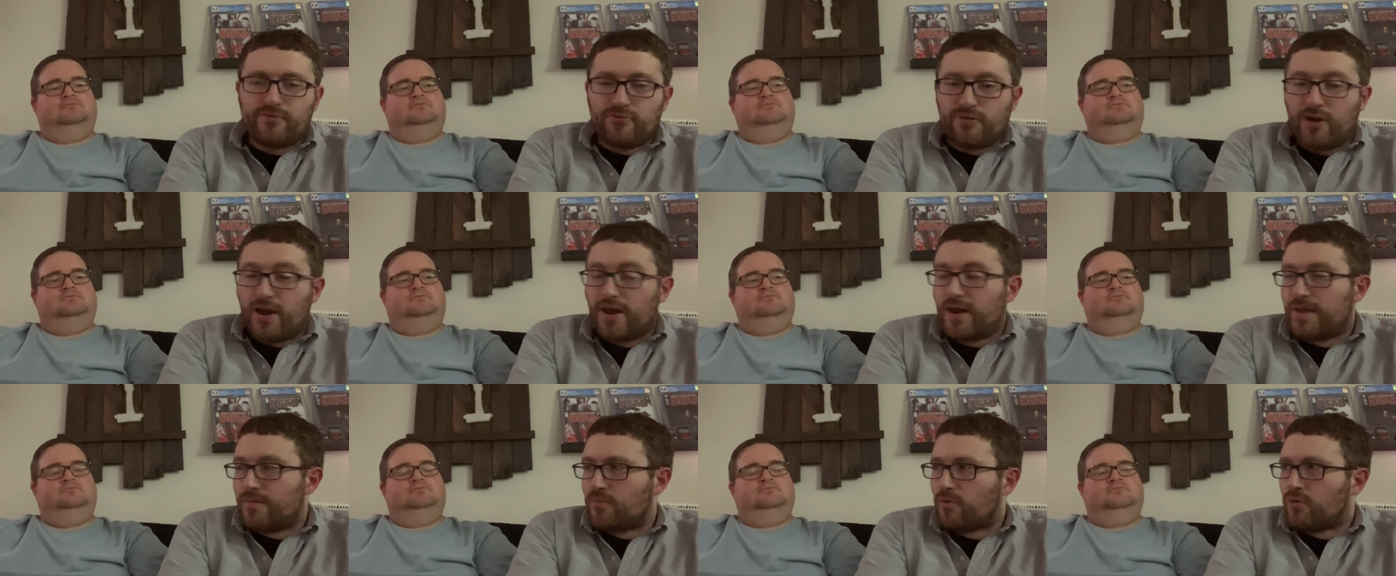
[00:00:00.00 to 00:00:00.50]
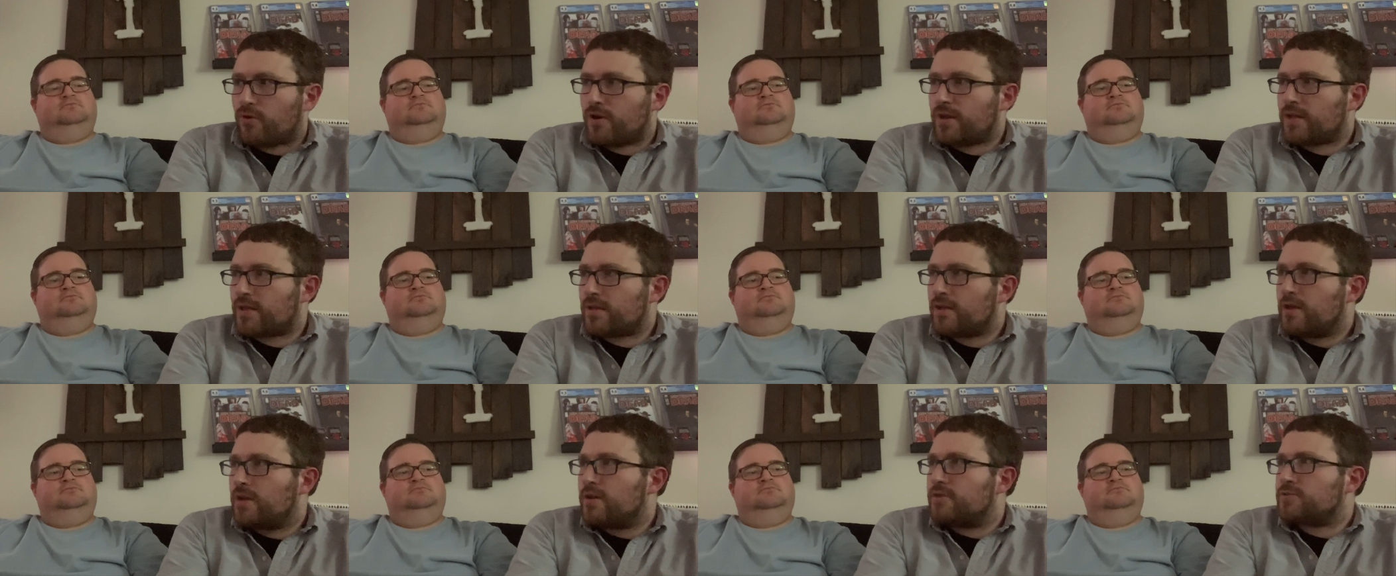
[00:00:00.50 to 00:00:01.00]
Speaker 1: Friday morning.
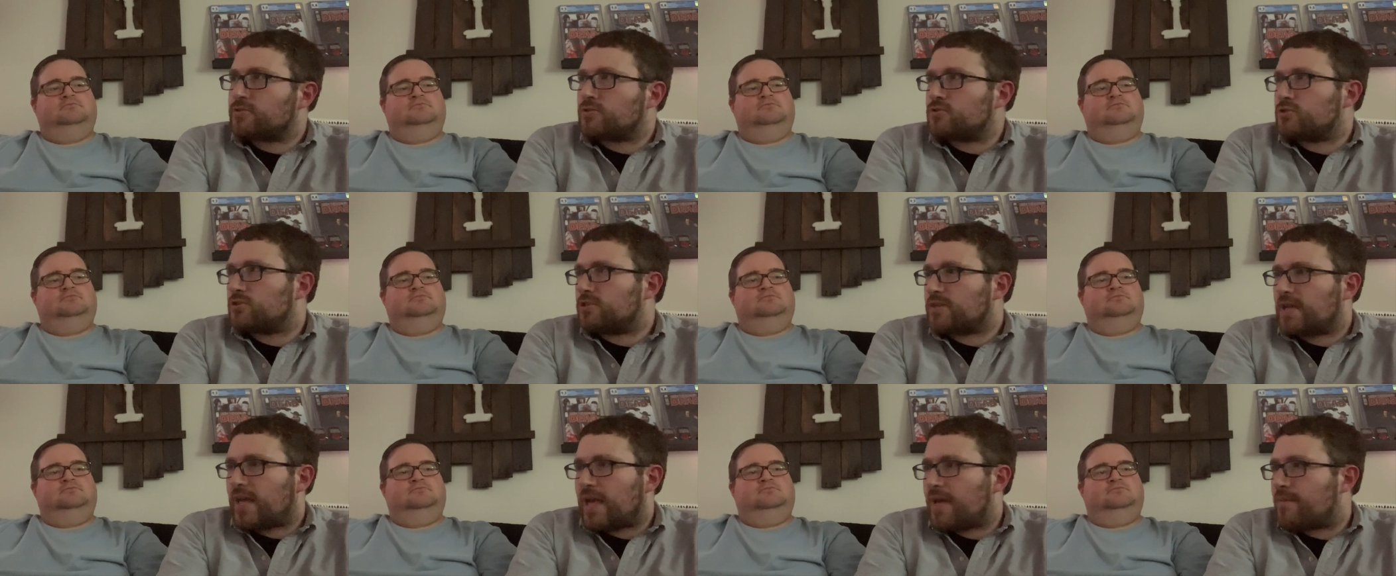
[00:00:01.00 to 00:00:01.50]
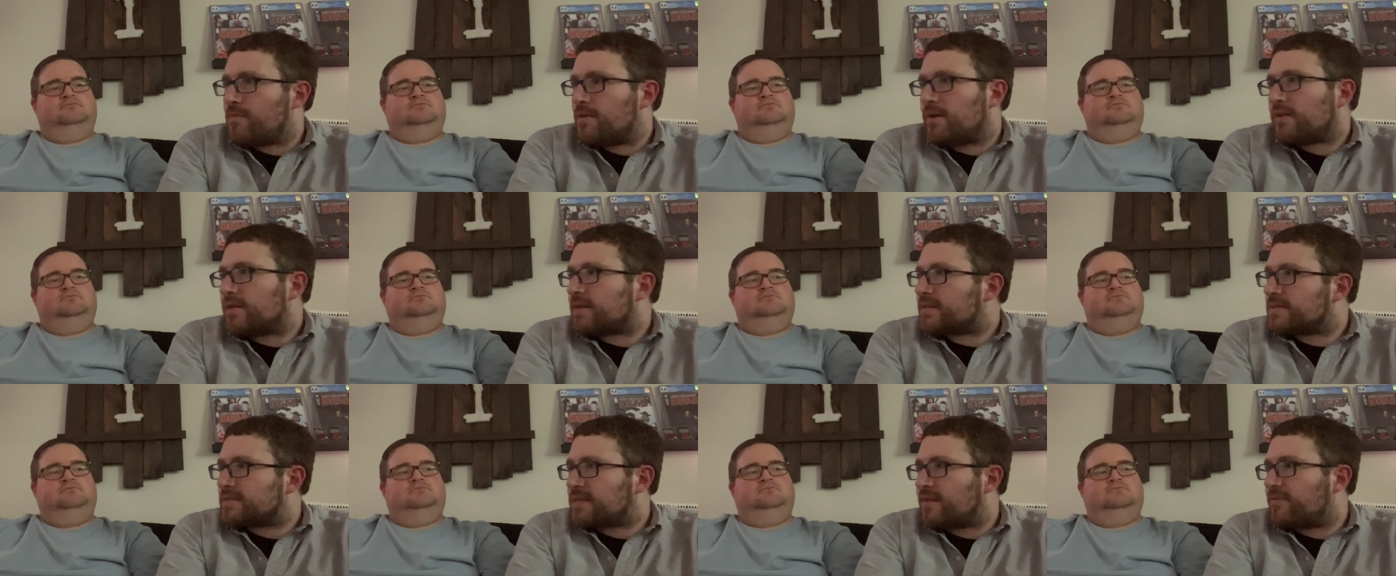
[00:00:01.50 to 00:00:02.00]
So she came in at like
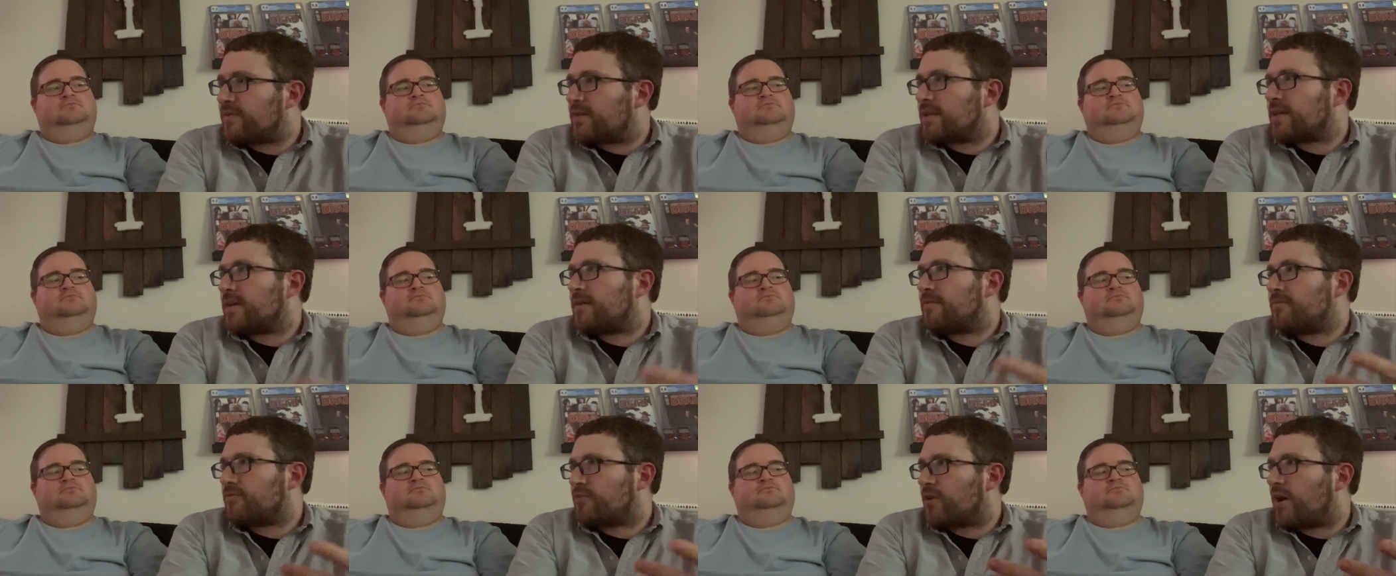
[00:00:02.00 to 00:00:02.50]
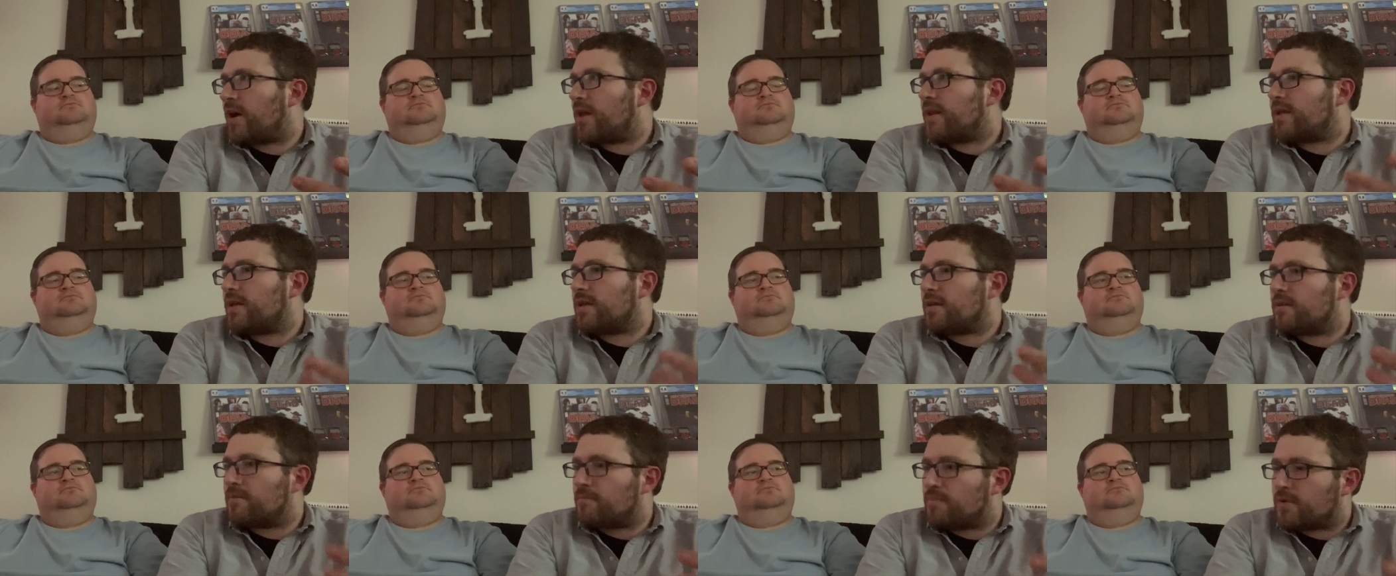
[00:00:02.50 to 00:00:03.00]
seven a m Friday
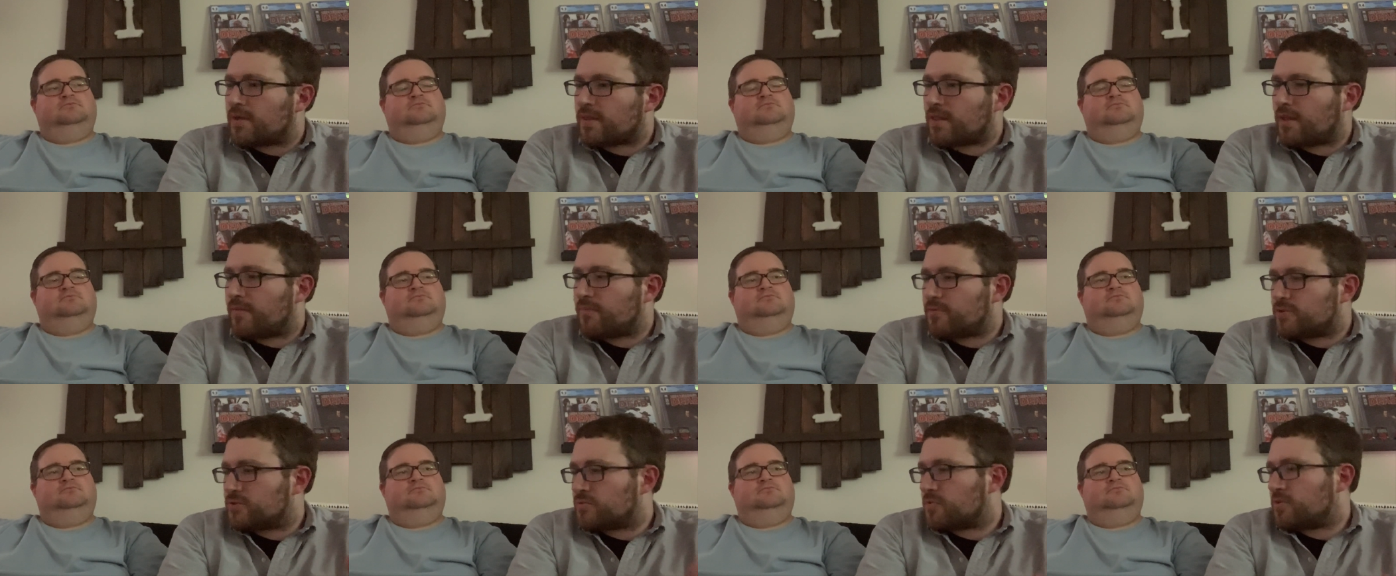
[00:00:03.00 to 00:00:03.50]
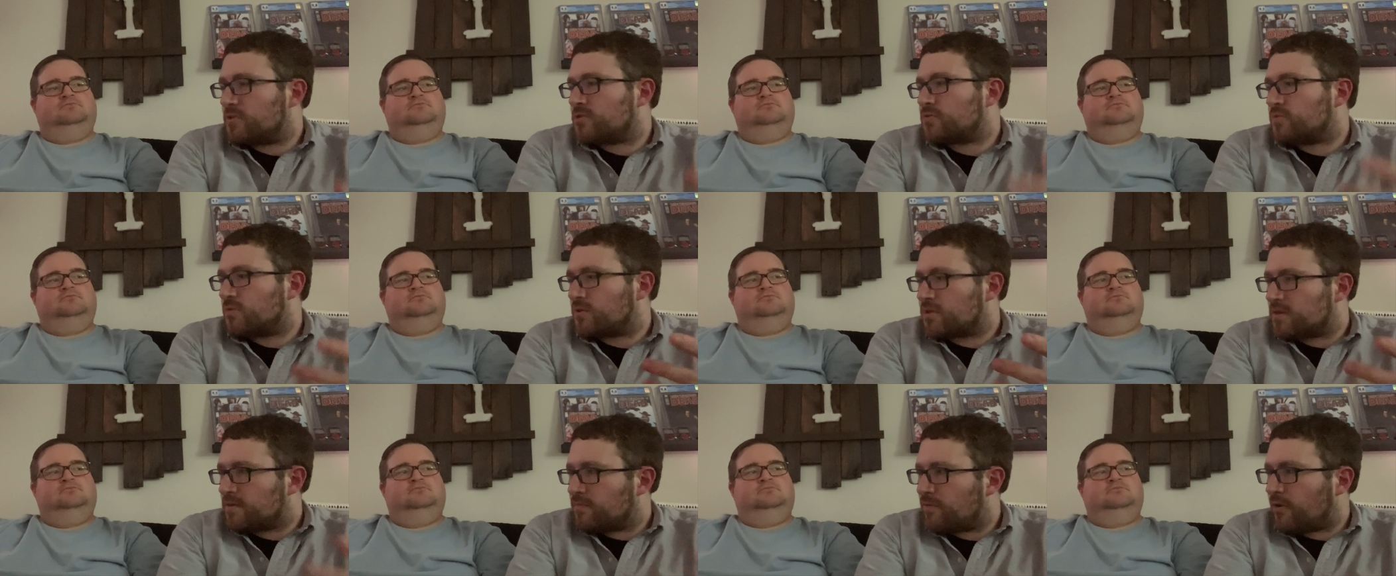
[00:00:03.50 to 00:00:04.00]
and picked up a Switch
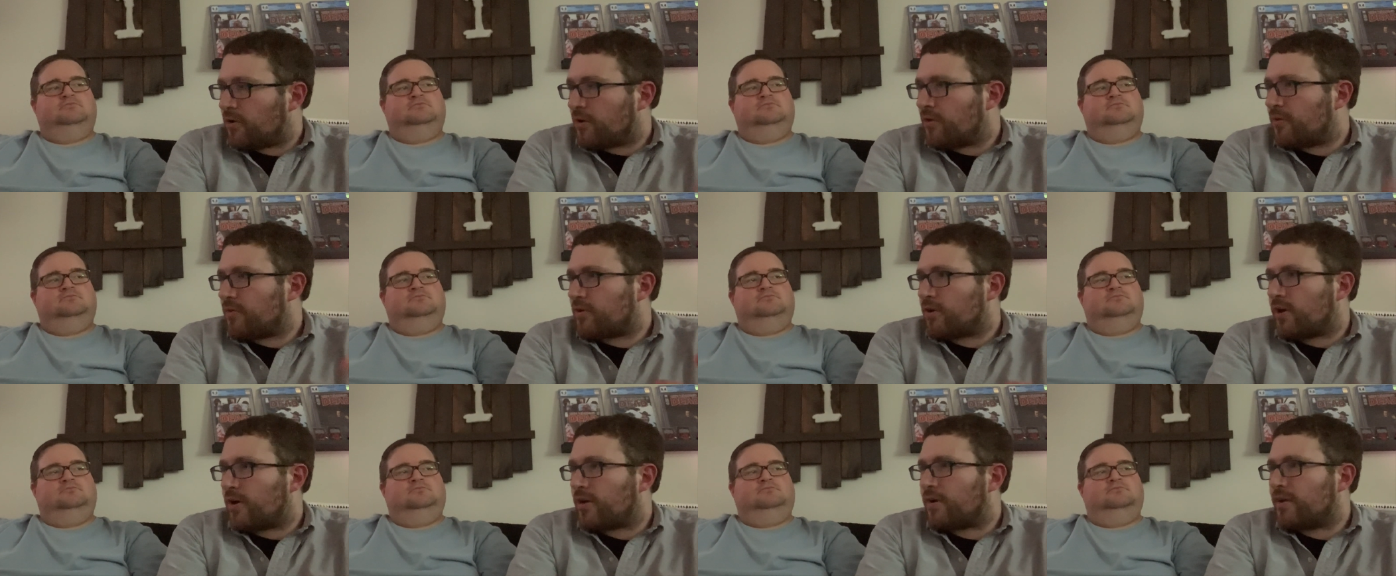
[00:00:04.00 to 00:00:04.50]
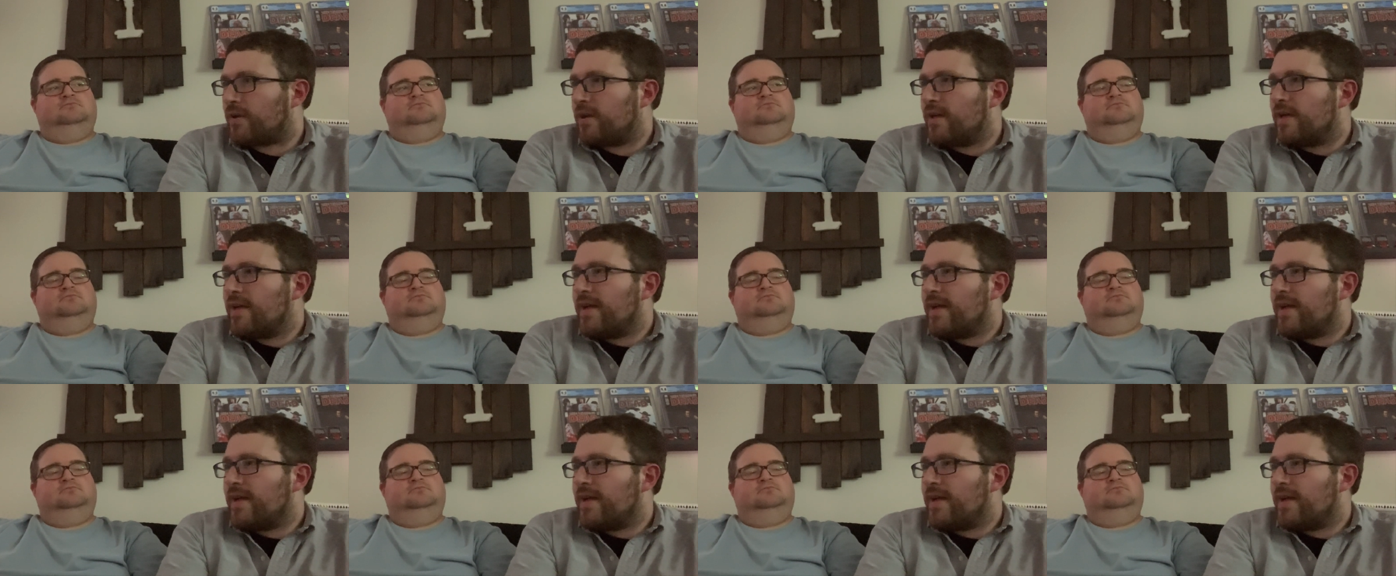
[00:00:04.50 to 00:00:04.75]
with the Mario Kart.